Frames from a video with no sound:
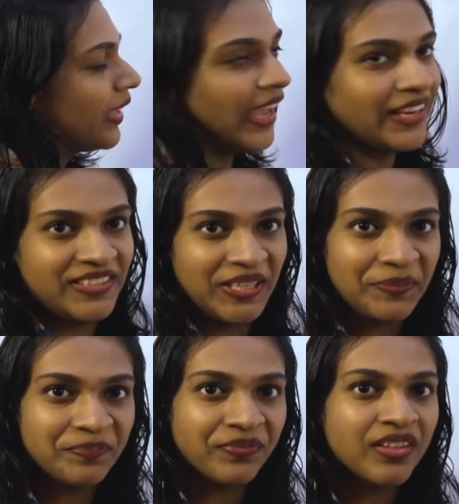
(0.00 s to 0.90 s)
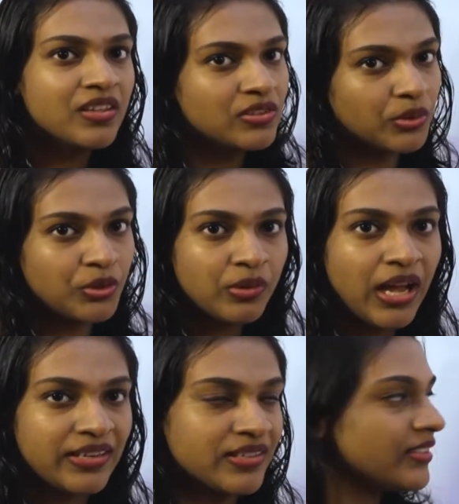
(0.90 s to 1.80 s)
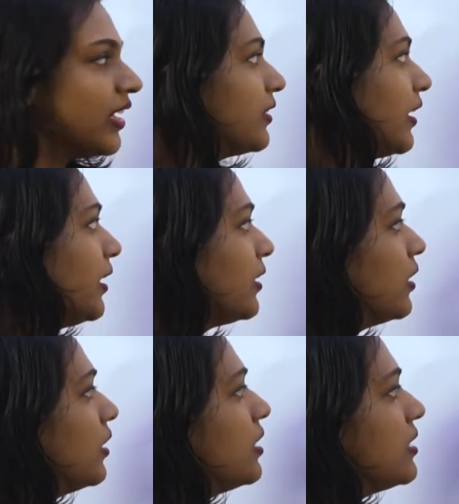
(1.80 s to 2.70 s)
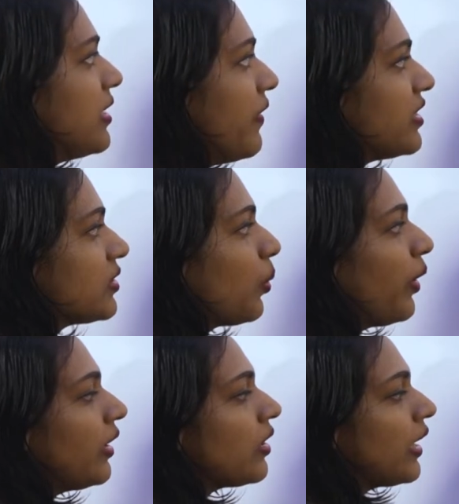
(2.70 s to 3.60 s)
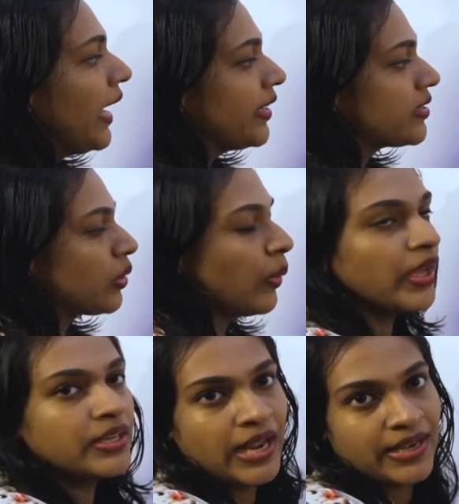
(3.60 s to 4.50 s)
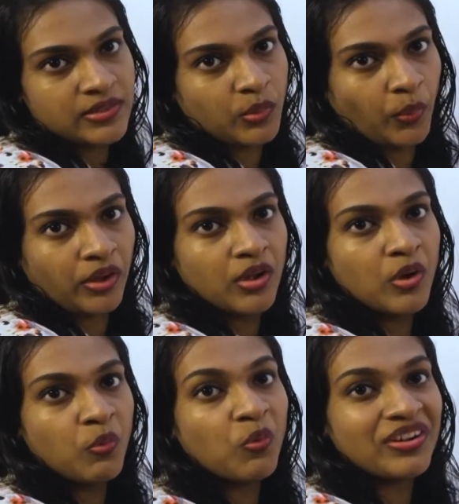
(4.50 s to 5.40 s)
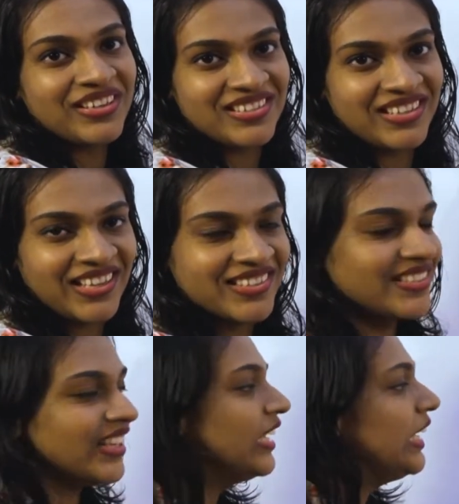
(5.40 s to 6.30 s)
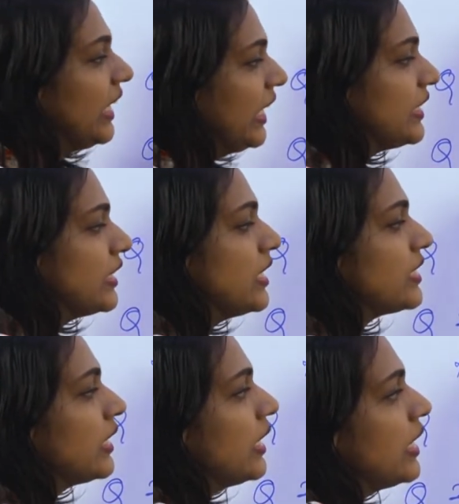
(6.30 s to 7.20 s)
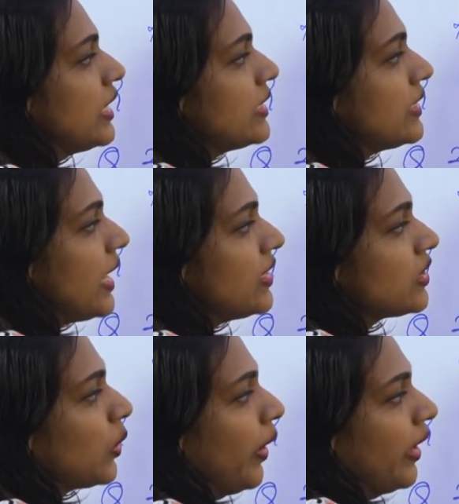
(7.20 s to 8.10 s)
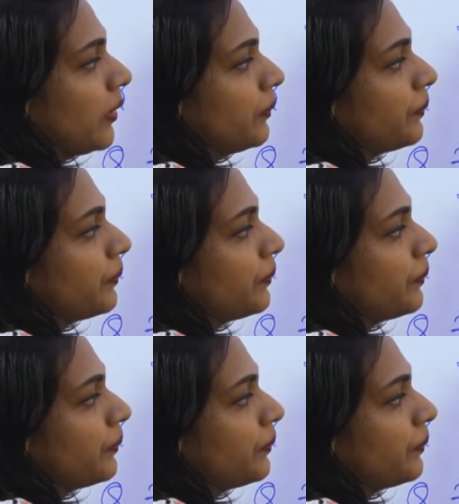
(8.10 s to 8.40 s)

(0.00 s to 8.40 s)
80. So you understand that 7 square, 8 square, 9 square. What is next? It is 10 square.